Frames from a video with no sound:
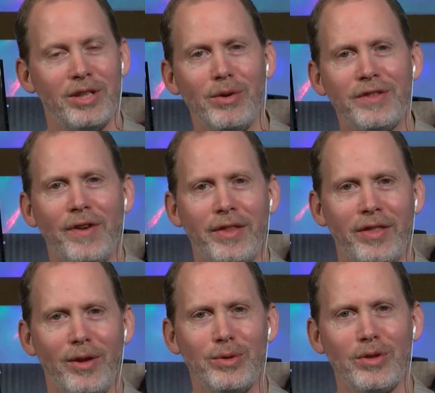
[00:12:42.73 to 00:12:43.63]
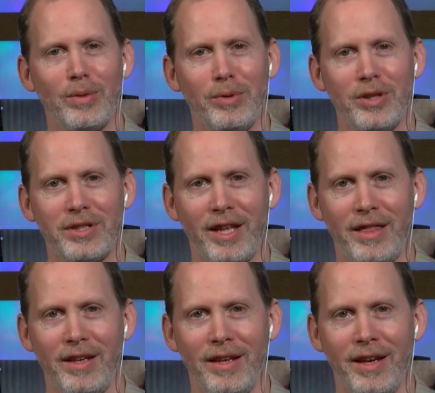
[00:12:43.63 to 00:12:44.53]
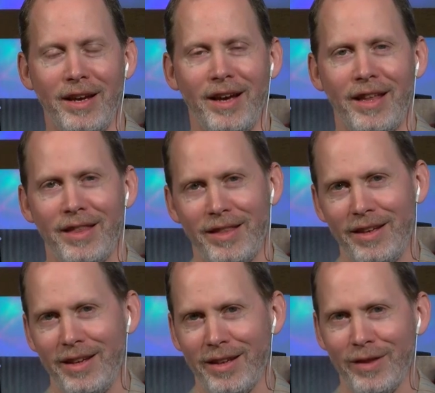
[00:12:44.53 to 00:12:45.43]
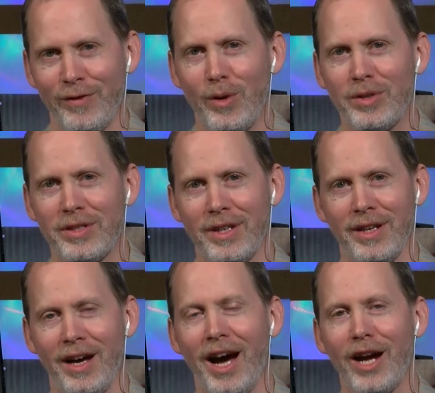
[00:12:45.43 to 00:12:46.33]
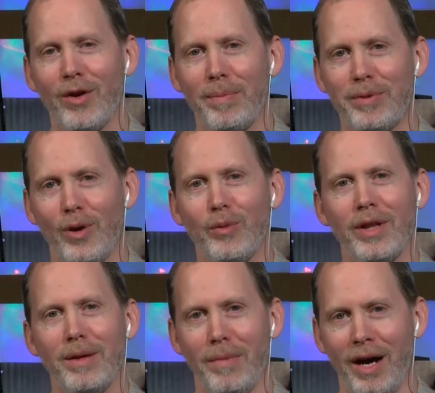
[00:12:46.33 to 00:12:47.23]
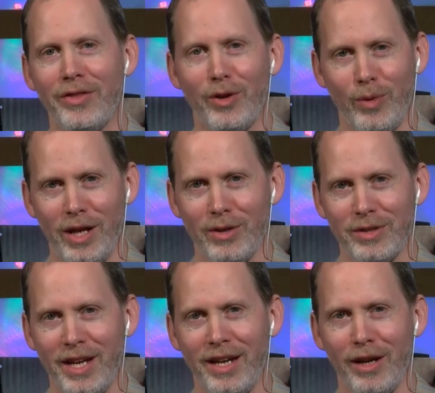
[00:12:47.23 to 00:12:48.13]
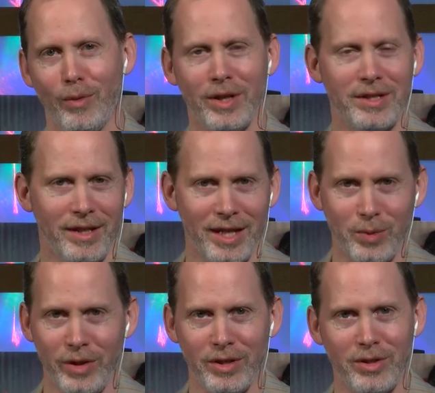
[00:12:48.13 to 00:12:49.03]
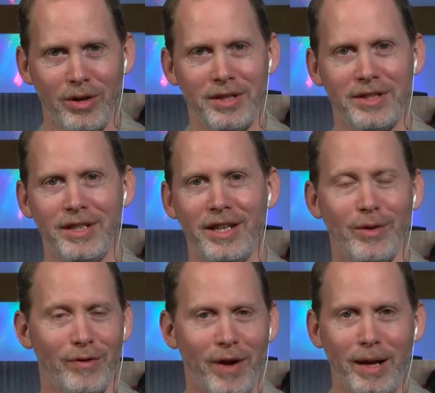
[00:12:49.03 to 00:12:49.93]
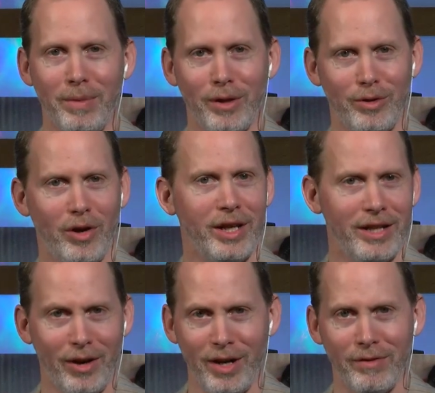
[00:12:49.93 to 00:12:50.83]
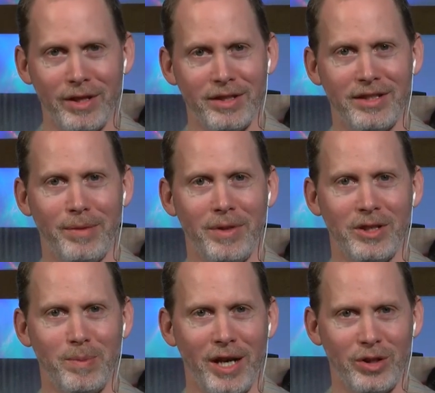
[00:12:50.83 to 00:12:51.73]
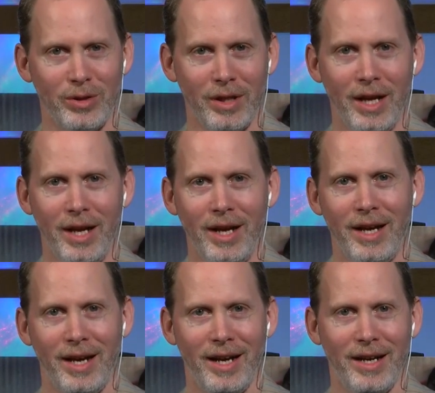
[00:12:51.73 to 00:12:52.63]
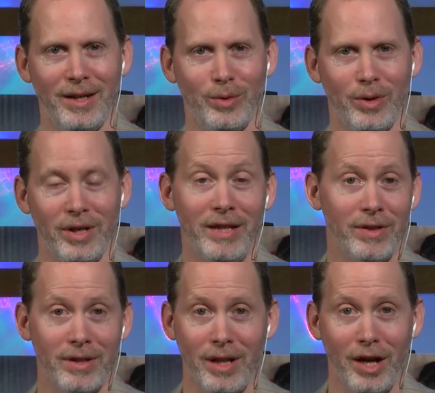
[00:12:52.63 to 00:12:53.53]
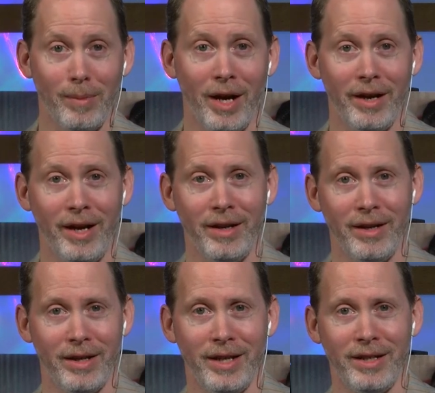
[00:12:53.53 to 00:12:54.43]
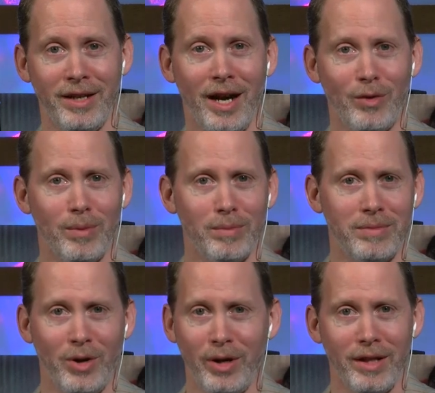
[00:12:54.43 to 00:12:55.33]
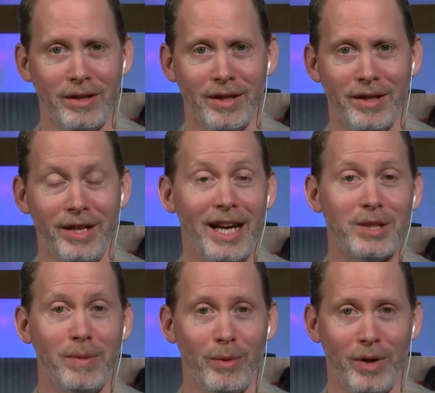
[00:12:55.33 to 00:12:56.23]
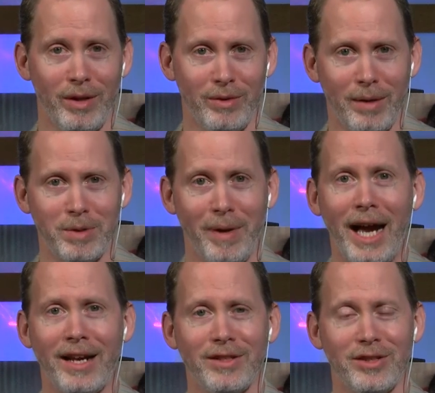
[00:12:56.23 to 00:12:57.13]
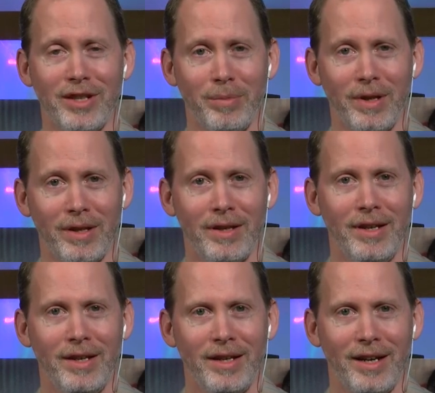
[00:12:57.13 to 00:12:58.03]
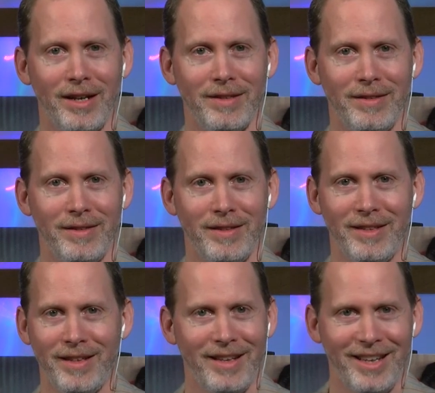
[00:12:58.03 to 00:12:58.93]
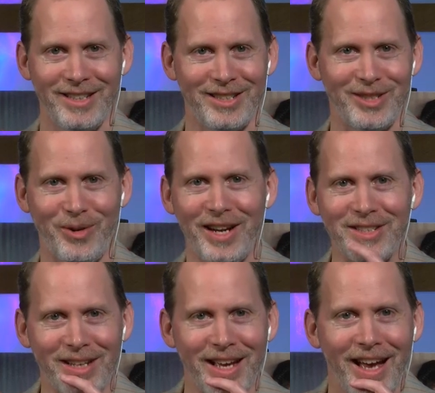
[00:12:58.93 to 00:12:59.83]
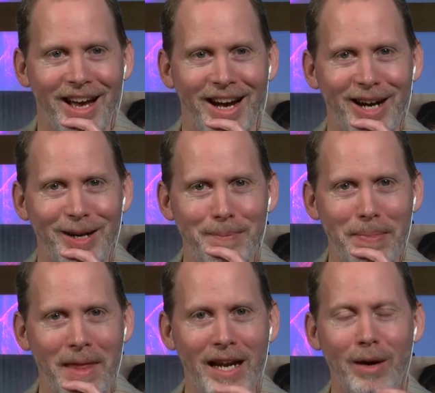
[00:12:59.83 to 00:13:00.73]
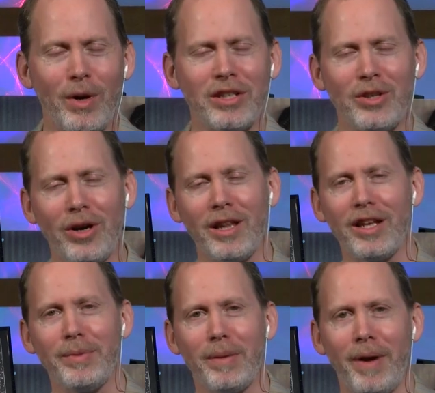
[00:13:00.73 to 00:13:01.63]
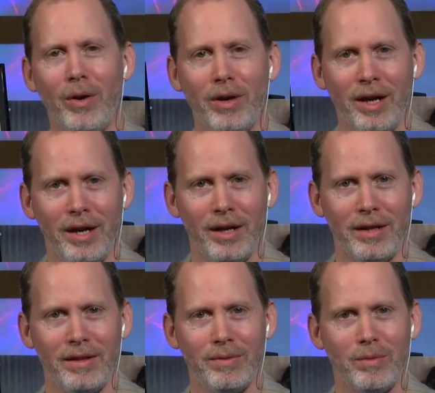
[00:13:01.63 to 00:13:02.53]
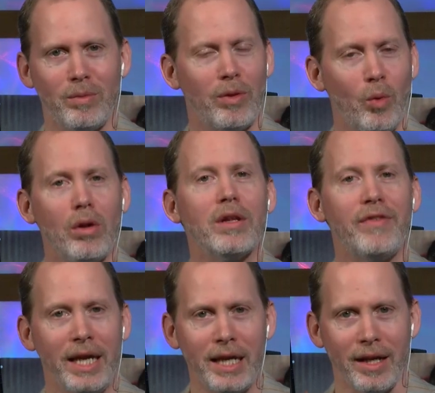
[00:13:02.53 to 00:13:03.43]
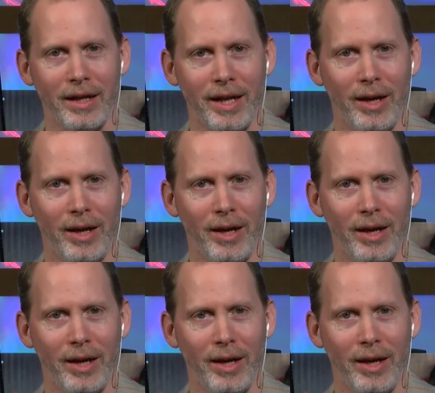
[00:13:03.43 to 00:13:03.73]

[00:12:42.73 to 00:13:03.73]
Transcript: I always find that those are the books that the the, uh, the folks uh, higher up don't really mind the creators taking a risk, and that's where you start to see, you know, Frank Miller turning Daredevil into something special, uh, or even right. Claremont and uh, and Cockrum turning uh, the X Men when it comes back into something. Uh, it's it's crazy. Um, and I wanted to talk a little bit about uh, the world of inking.